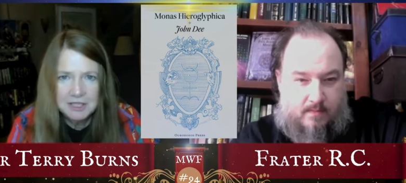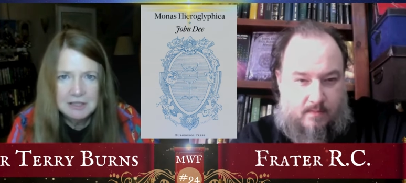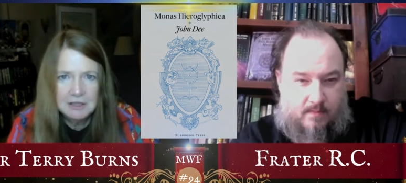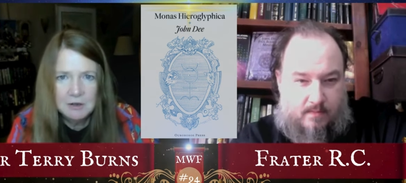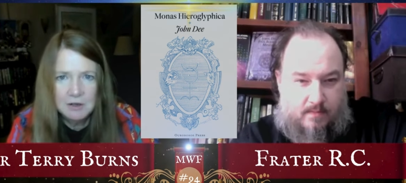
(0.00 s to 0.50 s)

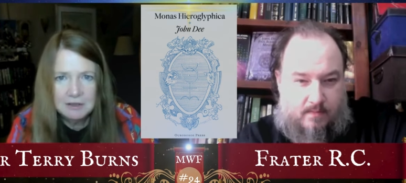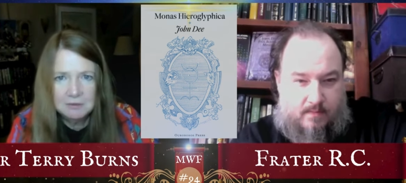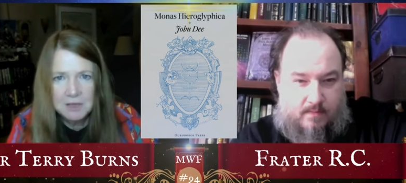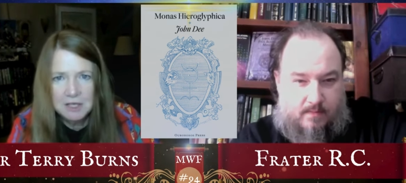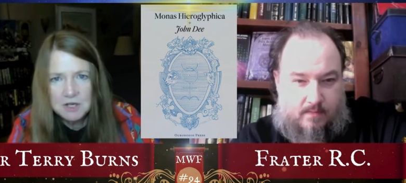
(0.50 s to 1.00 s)
Speaker 1: didn't know
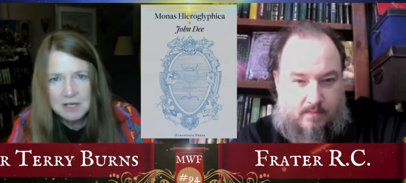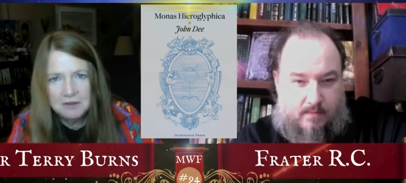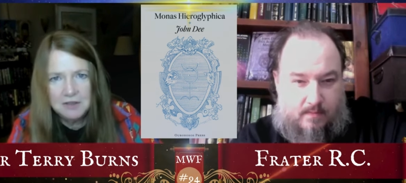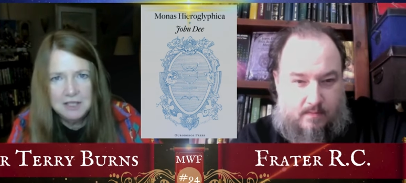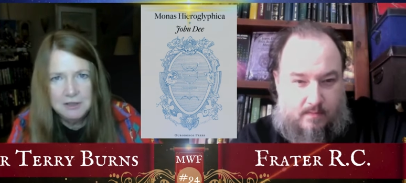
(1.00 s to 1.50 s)
as much
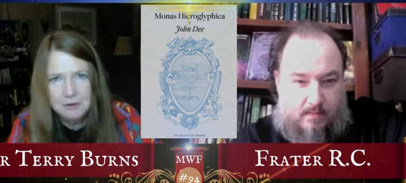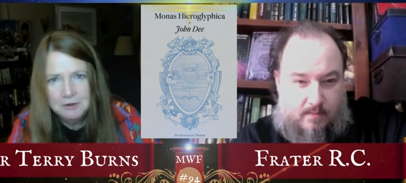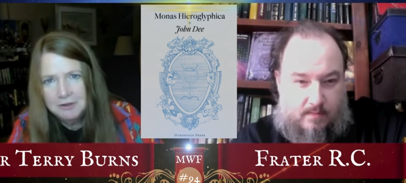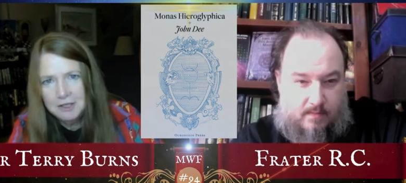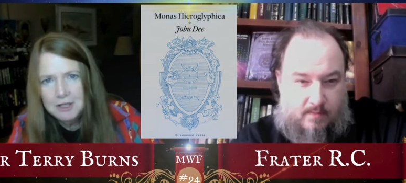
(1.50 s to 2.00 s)
as they
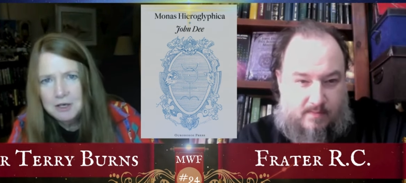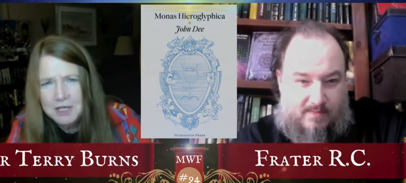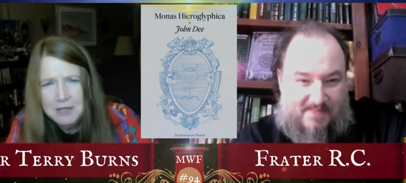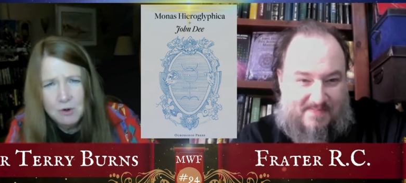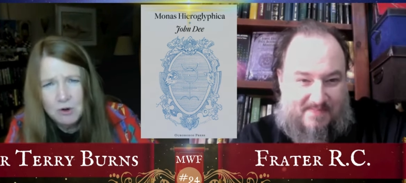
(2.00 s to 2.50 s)
used to
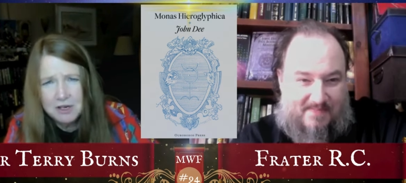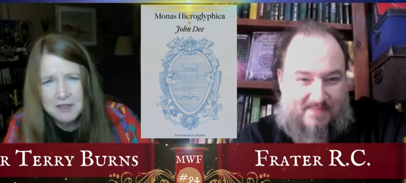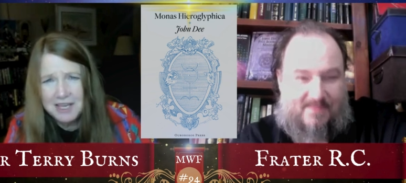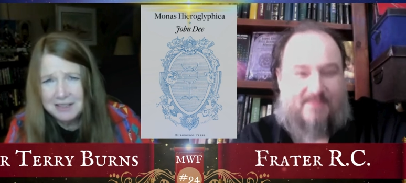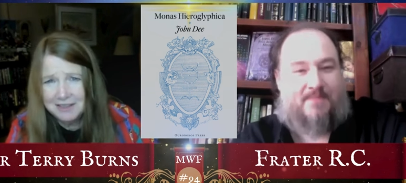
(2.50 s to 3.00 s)
know
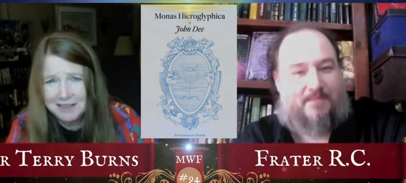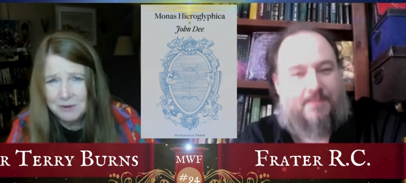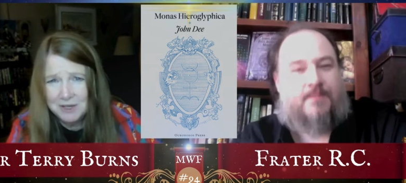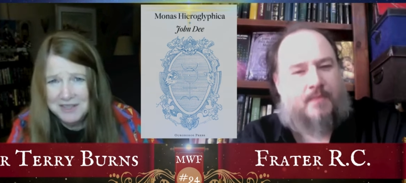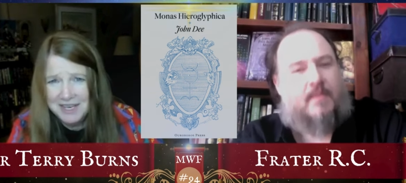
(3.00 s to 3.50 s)
anymore. And that's
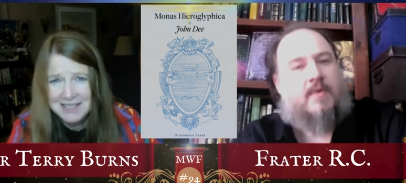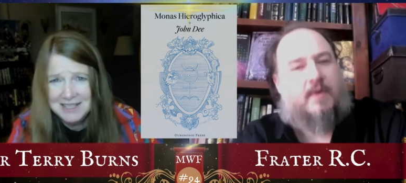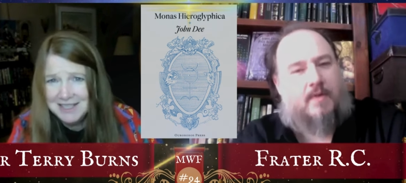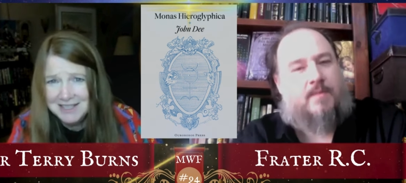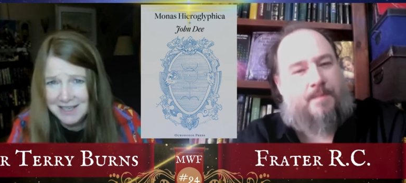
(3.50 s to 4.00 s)
like what in
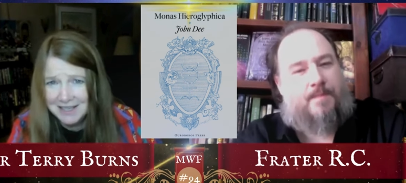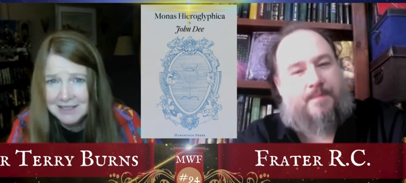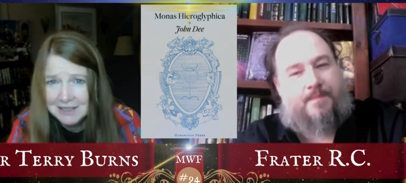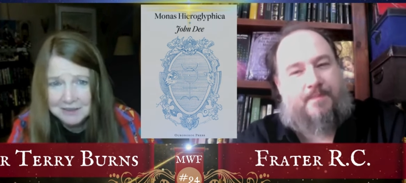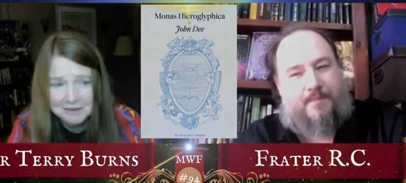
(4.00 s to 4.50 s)
the
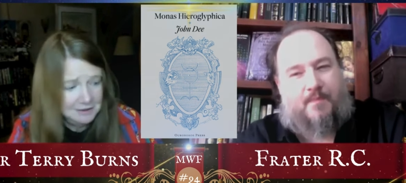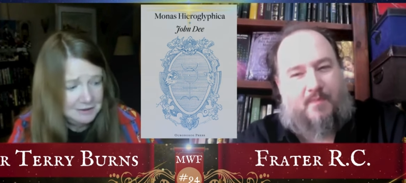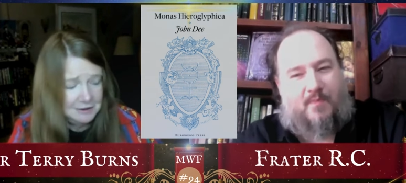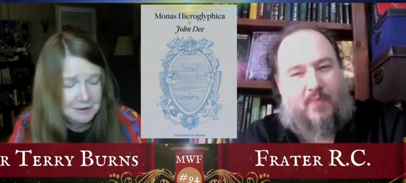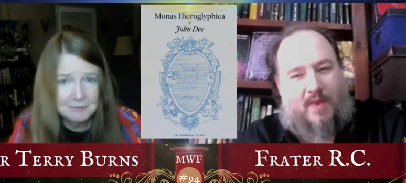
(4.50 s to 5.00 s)
1890s?
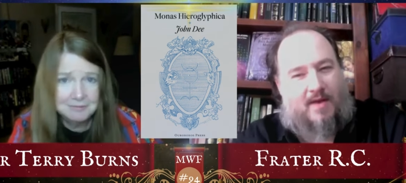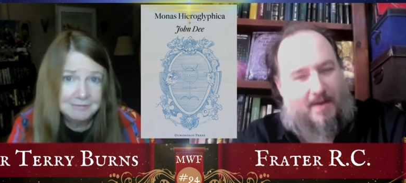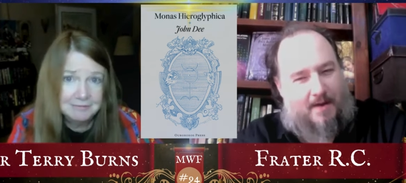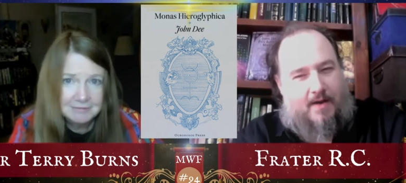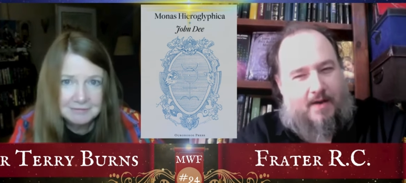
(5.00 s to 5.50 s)
So
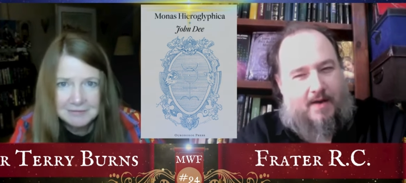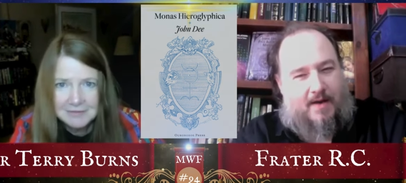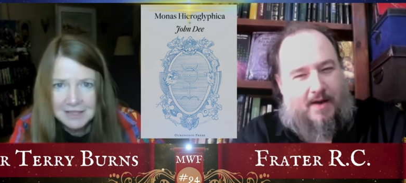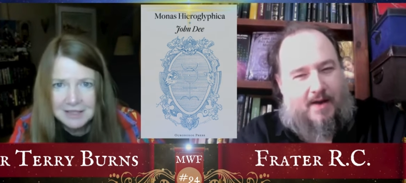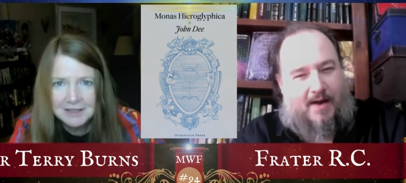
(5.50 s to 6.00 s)

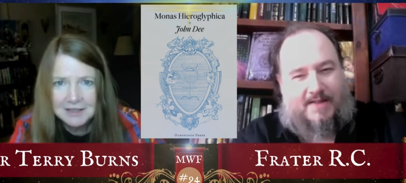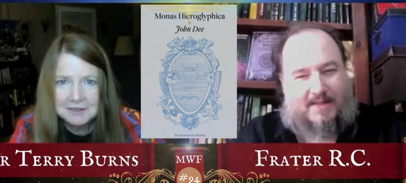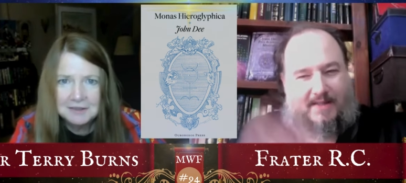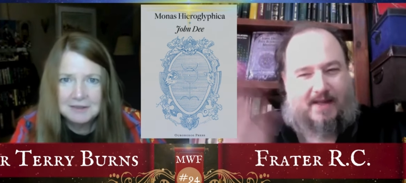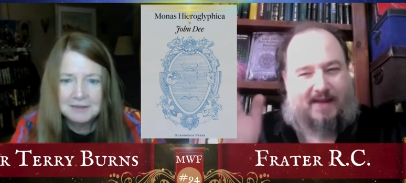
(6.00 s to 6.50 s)
Speaker 2: I
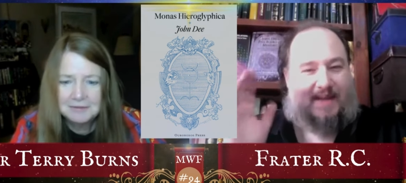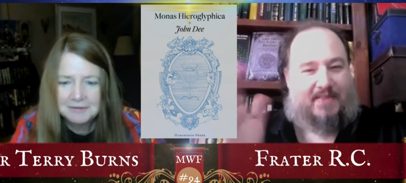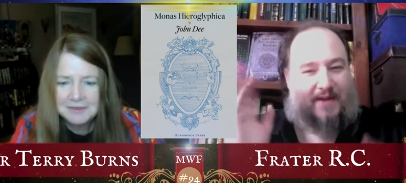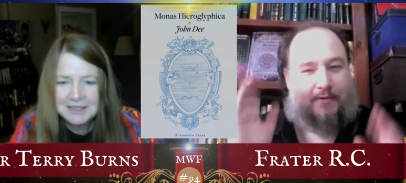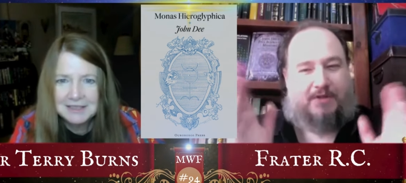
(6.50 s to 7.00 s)
see that.
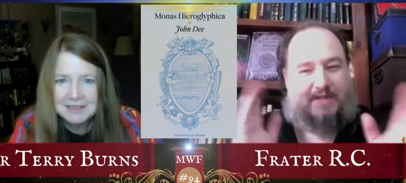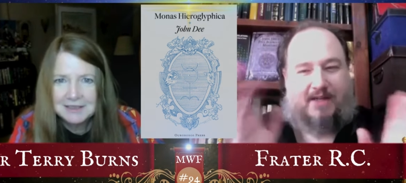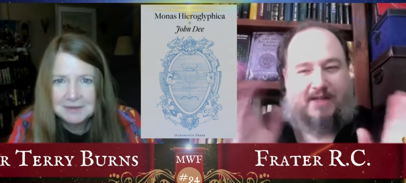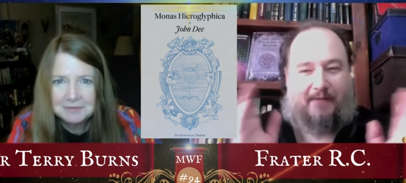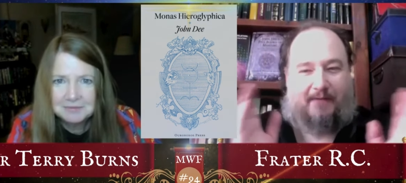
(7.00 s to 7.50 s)
And that
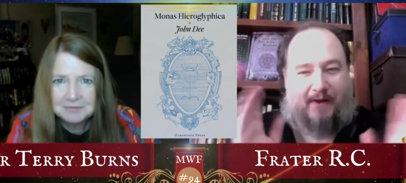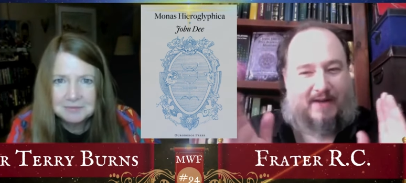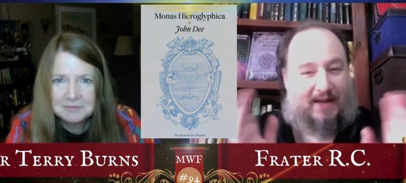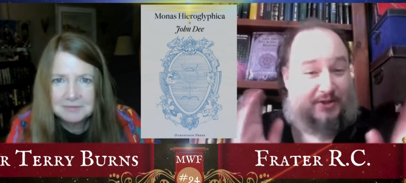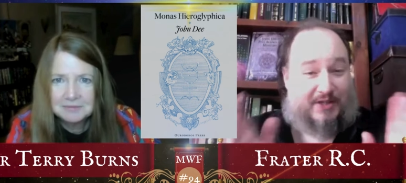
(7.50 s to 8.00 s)
critique I
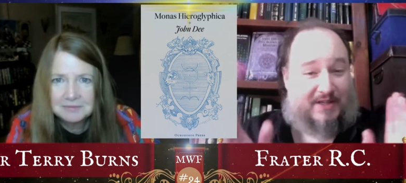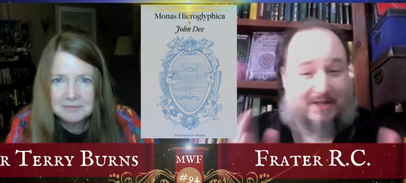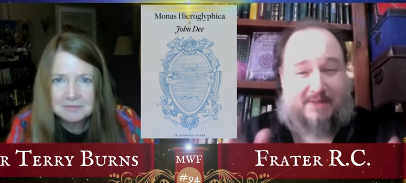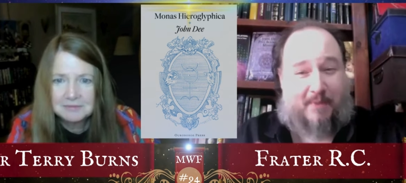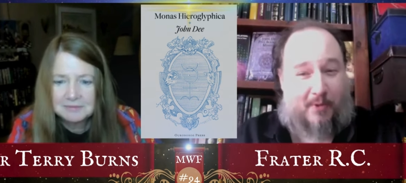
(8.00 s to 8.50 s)
find actually
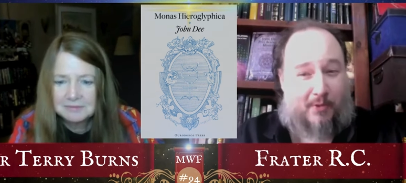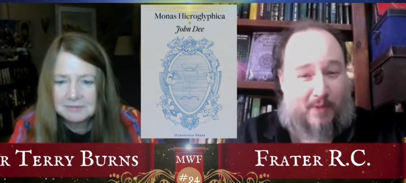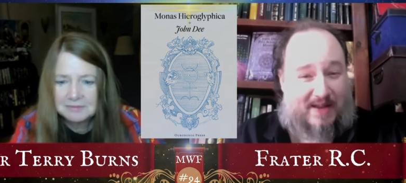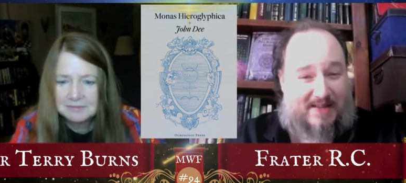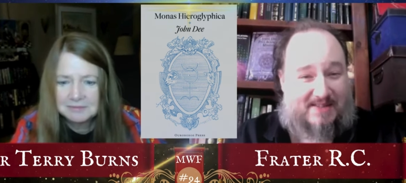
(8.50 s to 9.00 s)
cuts both
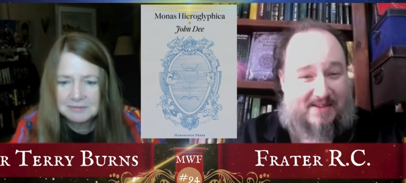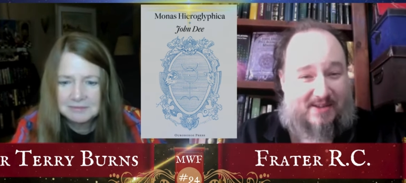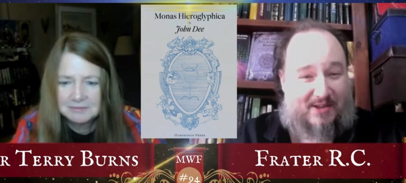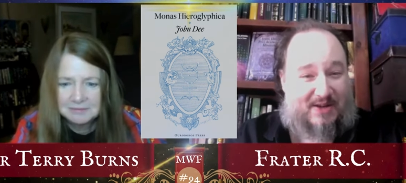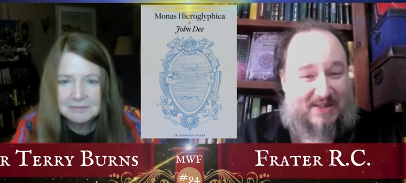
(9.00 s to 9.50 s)
ways
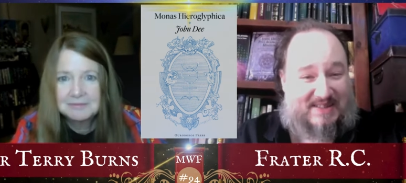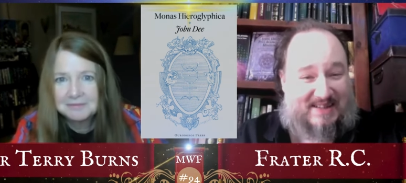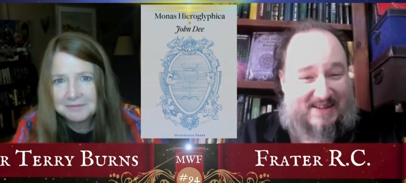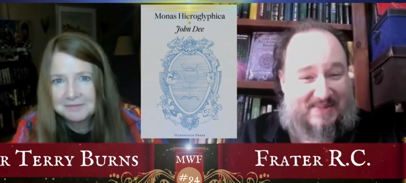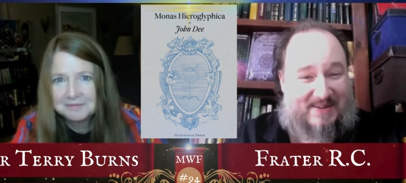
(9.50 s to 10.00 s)
a lot of the
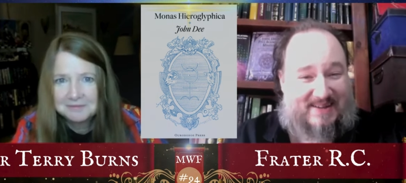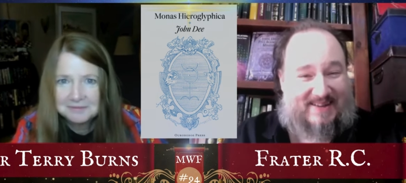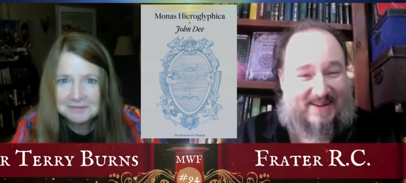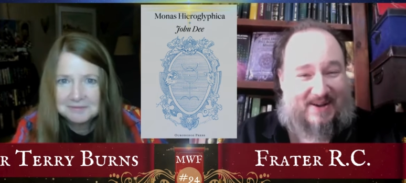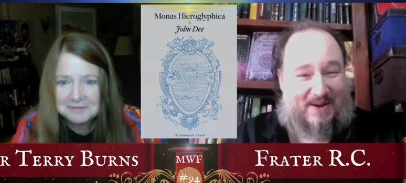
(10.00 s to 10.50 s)
time
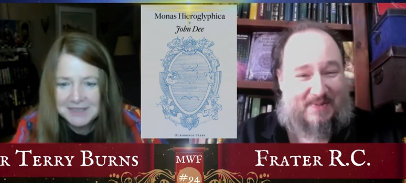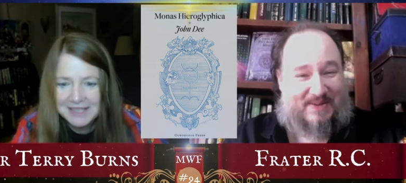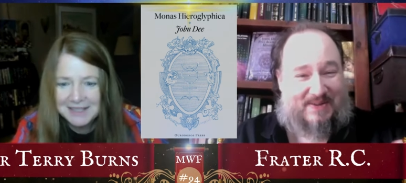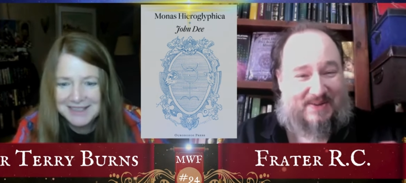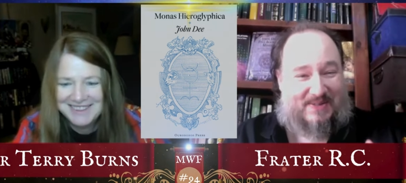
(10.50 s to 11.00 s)
um
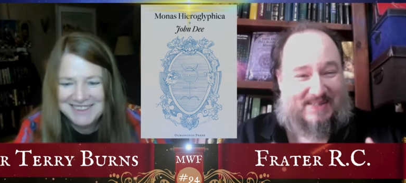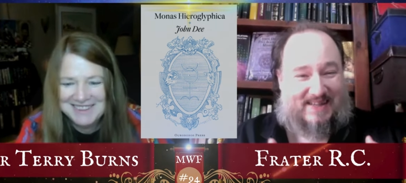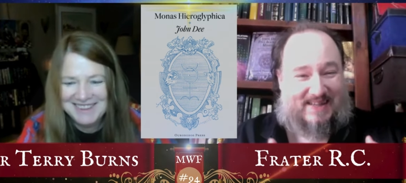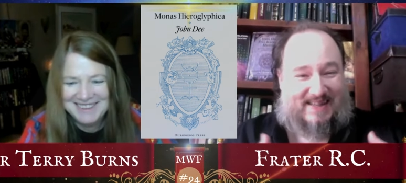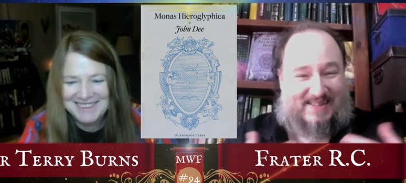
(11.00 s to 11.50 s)
you yeah. know it's
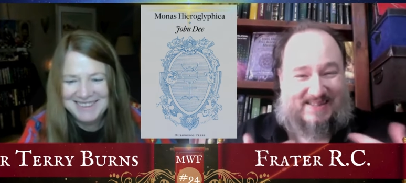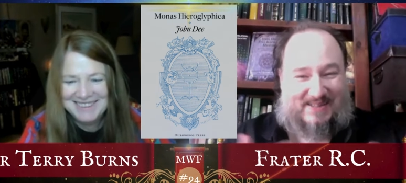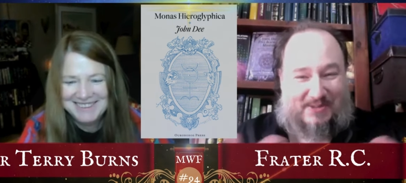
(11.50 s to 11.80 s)
like it's it's